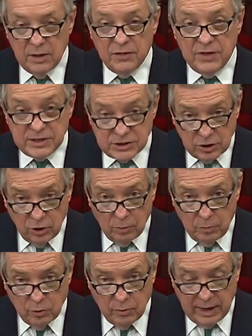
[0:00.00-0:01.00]
This
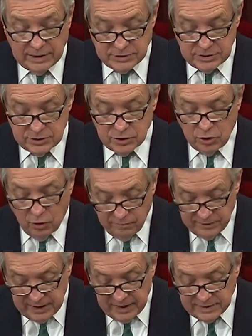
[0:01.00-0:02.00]
global crisis,
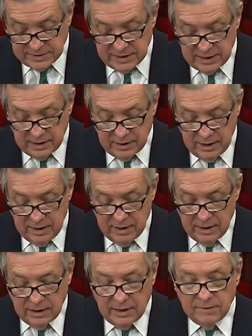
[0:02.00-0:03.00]
COVID 19,
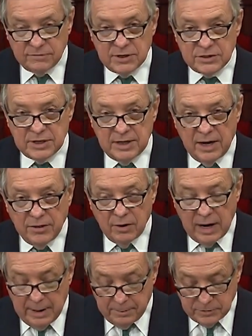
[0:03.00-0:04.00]
gives us another
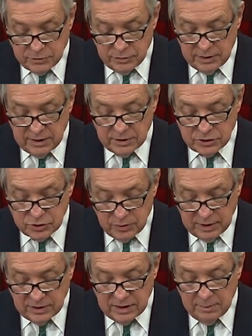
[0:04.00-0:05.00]
opportunity to
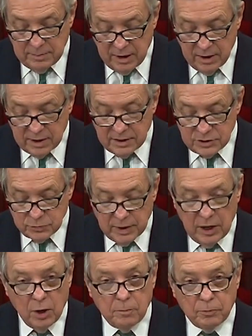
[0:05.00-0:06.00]
strengthen America as we
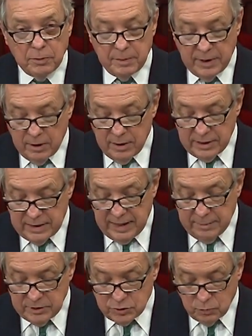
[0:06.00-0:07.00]
help repair a
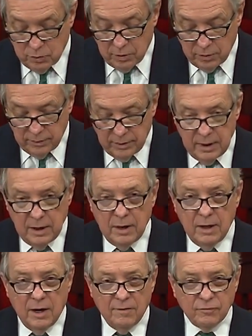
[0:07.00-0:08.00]
damaged world.
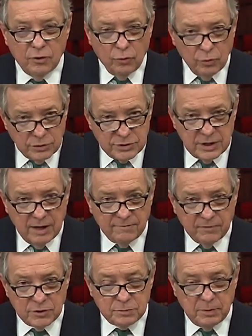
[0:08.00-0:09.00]
Of course, our
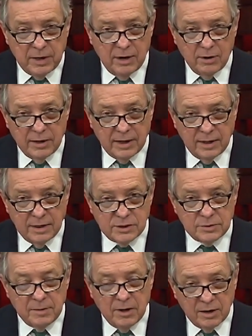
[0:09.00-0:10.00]
first priority is
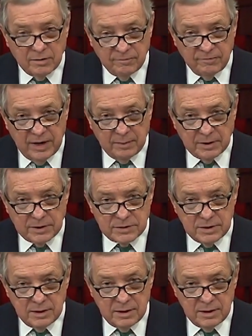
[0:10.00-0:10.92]
American families.